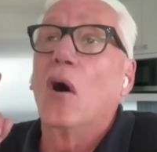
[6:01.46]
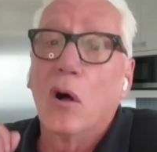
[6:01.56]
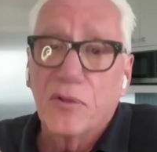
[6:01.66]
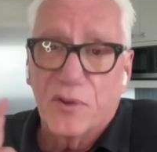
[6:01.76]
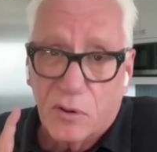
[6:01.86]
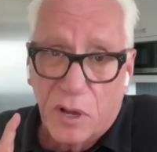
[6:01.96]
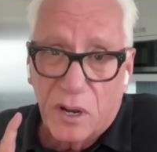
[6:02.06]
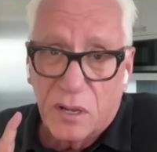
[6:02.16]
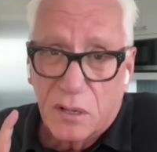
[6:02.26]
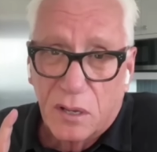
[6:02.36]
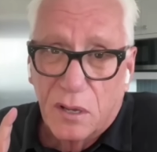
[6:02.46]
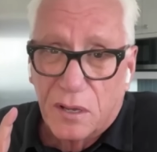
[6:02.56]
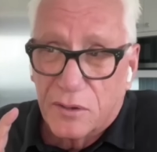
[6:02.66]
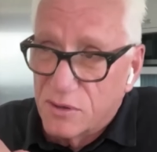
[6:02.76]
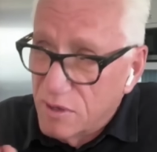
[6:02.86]
all the credit
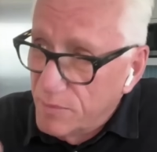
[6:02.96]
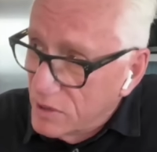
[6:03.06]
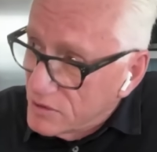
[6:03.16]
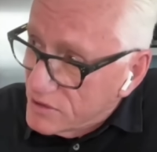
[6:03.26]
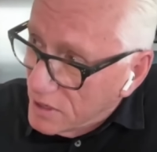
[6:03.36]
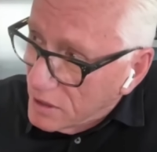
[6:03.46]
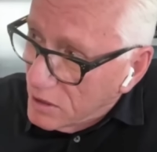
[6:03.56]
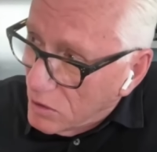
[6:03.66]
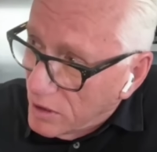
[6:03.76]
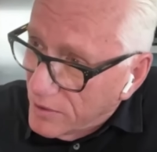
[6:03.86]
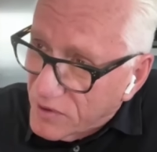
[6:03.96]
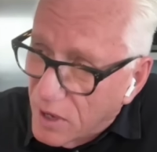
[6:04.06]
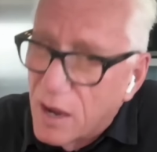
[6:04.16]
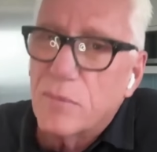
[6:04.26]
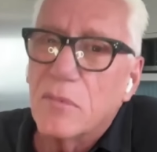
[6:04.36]
to somebody who's sitting there off
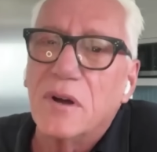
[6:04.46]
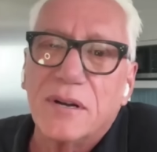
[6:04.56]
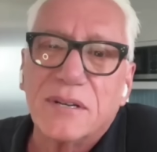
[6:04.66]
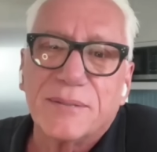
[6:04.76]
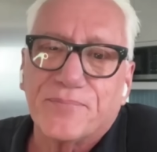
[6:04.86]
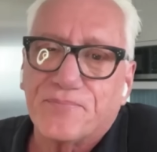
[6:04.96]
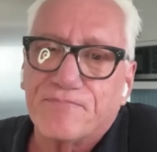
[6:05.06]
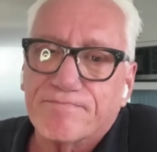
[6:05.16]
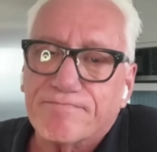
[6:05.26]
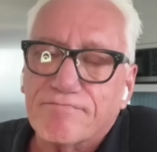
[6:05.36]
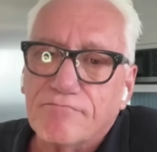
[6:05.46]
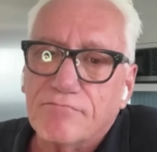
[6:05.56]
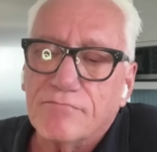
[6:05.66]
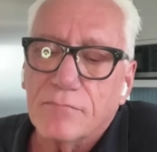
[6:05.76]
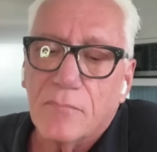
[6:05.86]
camera,
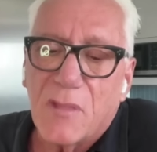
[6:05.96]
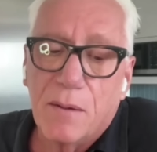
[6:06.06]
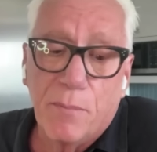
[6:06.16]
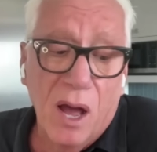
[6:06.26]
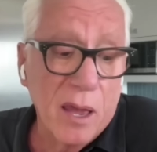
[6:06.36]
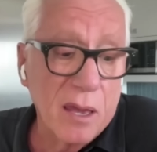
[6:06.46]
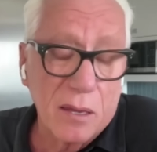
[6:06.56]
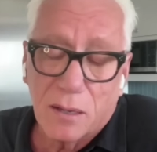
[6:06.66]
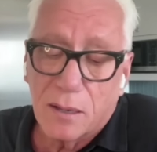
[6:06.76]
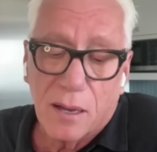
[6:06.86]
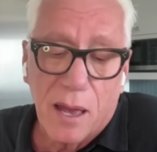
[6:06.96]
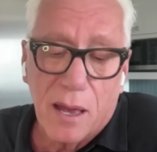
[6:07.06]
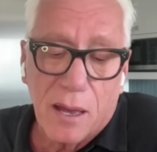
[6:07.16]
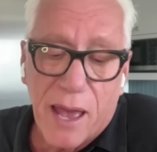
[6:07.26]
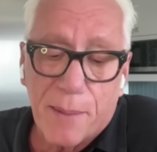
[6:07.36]
my
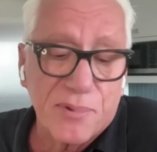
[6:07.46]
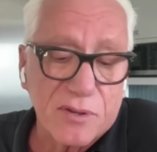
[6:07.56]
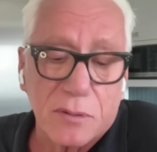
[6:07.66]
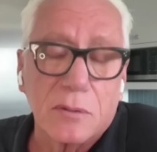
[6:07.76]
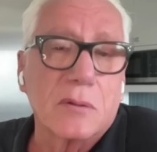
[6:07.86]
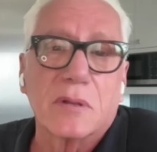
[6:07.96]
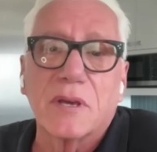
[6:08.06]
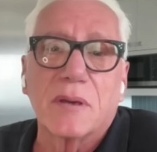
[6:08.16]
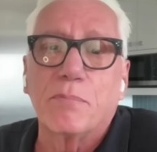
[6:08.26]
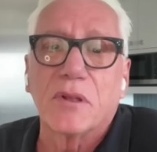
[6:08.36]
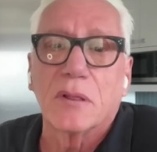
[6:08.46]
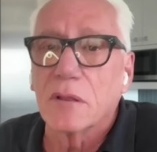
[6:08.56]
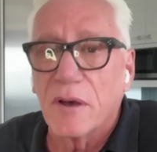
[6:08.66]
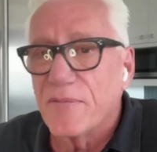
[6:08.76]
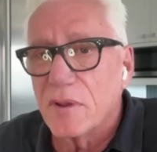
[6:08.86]
absolutely
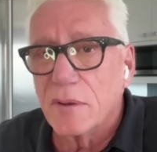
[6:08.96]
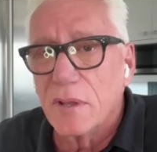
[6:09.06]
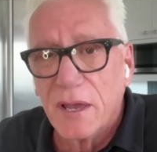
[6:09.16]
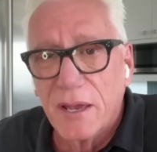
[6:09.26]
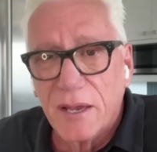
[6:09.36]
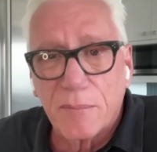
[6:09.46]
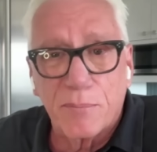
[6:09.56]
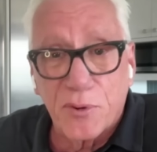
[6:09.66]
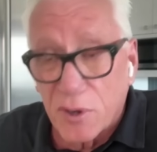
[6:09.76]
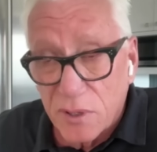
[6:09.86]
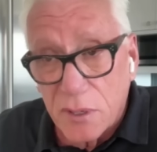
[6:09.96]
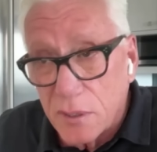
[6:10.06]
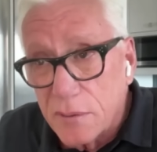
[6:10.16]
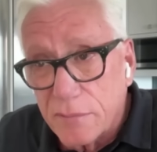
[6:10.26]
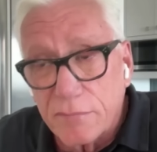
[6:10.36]
beloved,
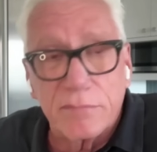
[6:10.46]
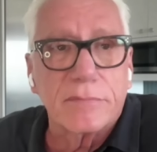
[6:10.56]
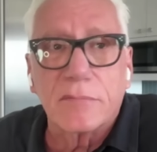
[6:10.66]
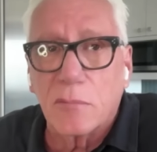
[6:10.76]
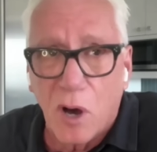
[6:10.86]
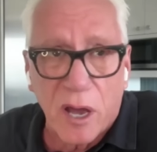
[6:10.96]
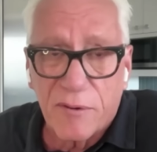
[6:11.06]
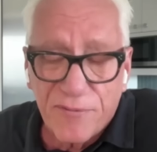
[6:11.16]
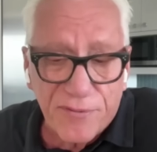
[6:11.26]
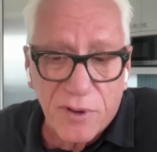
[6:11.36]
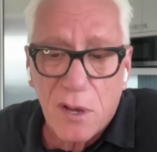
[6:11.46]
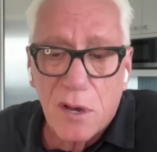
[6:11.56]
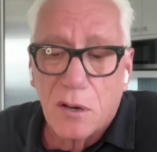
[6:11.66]
brilliant wife,